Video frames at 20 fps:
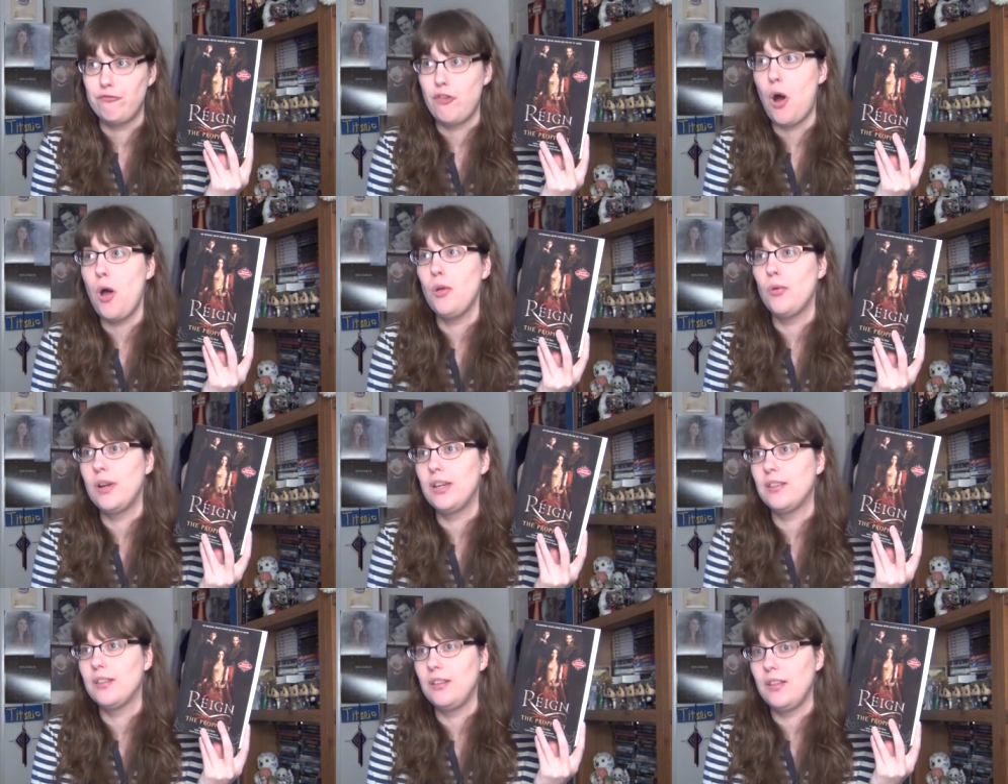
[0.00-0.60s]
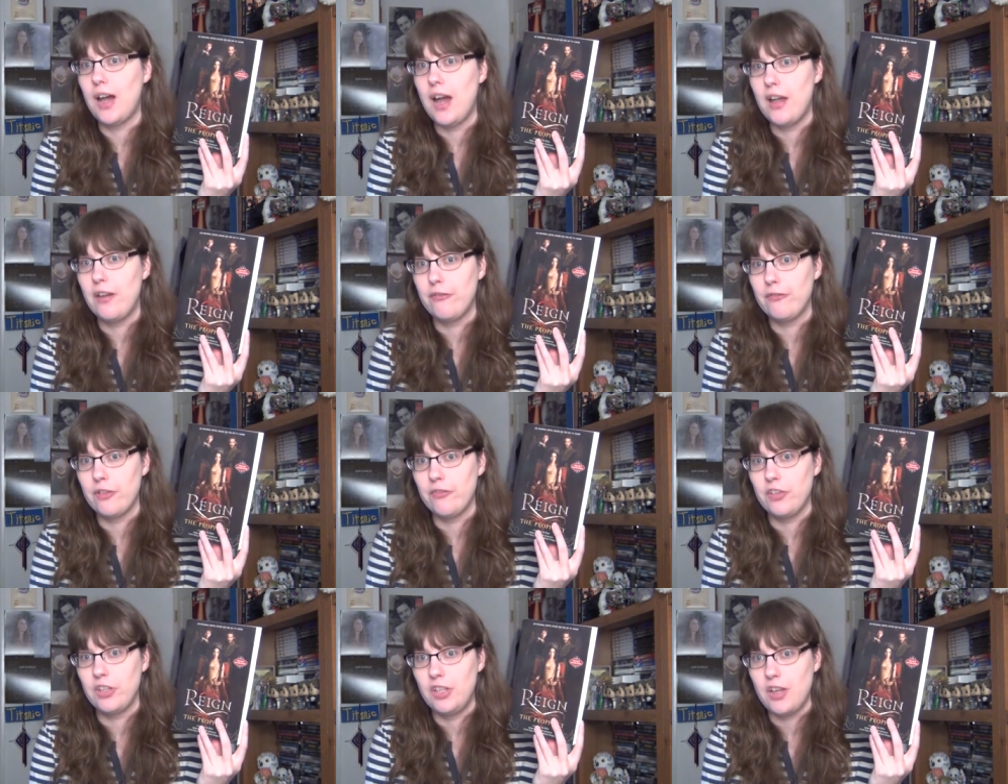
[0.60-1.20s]
following the life
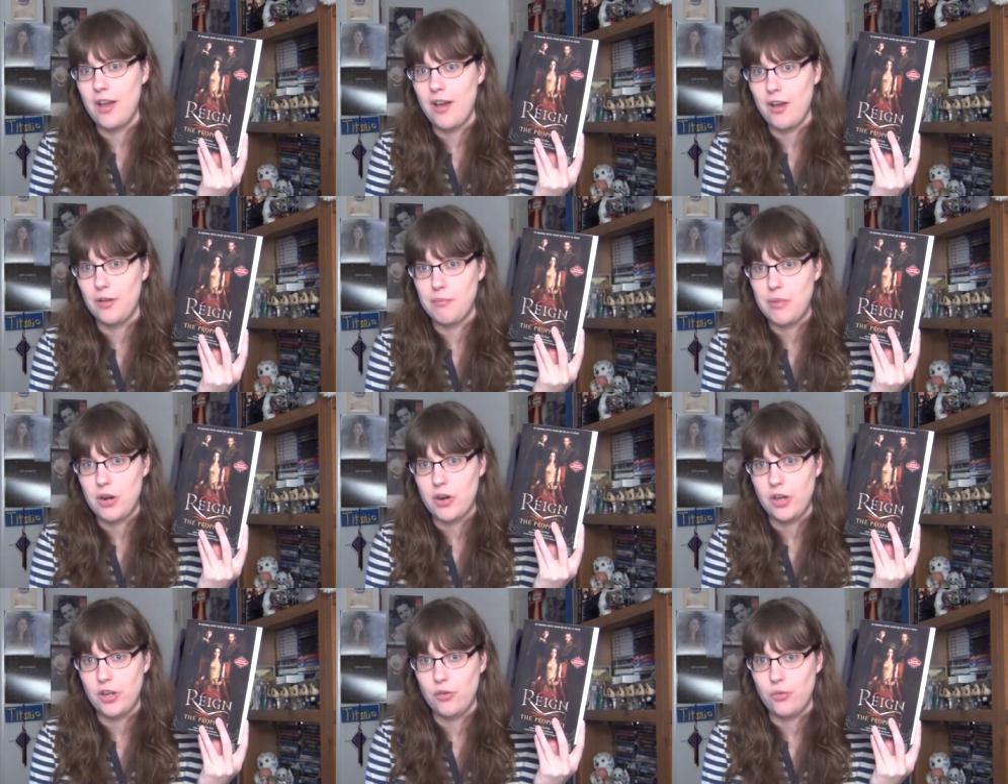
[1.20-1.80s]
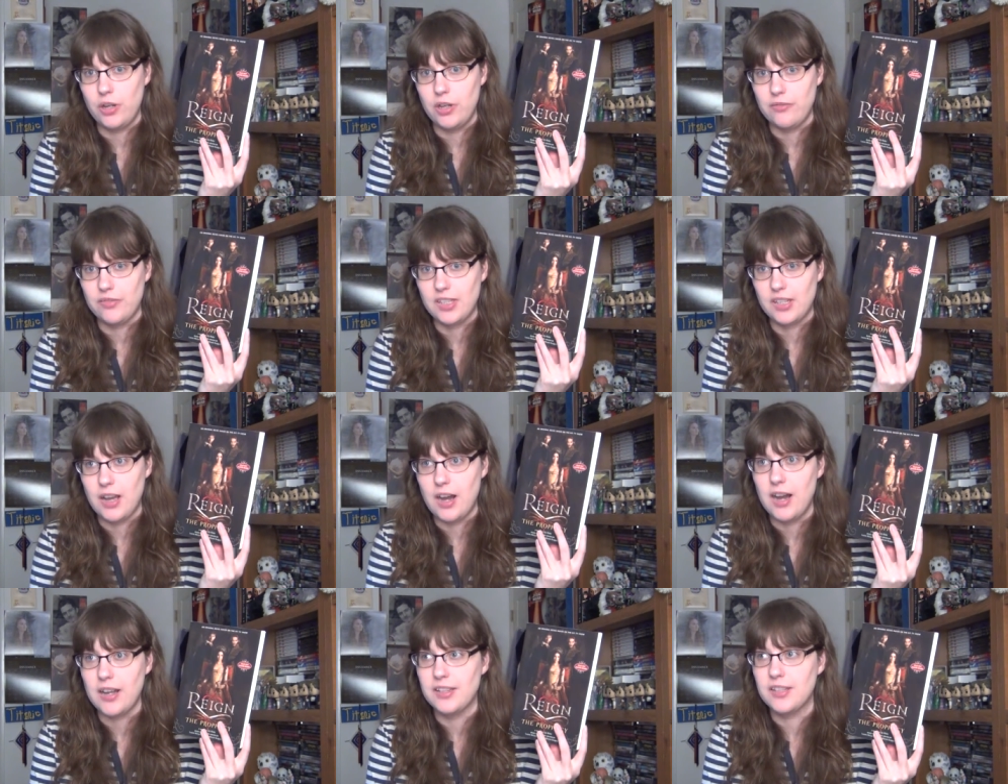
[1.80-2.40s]
of a young Mary Queen of
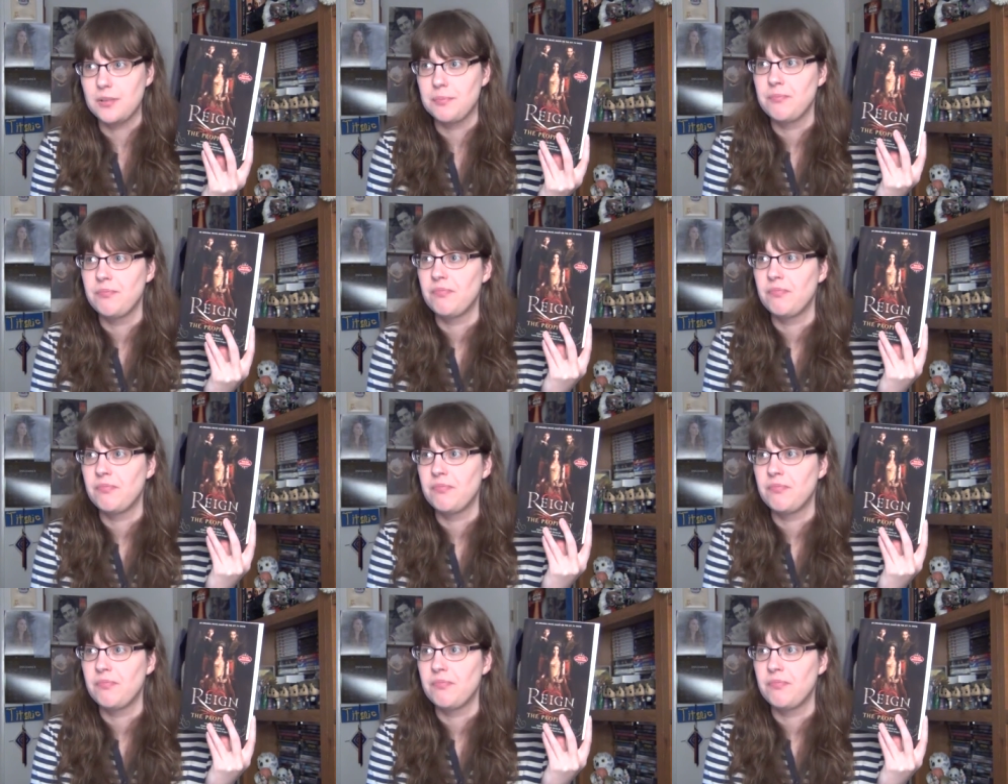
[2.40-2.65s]
Scots,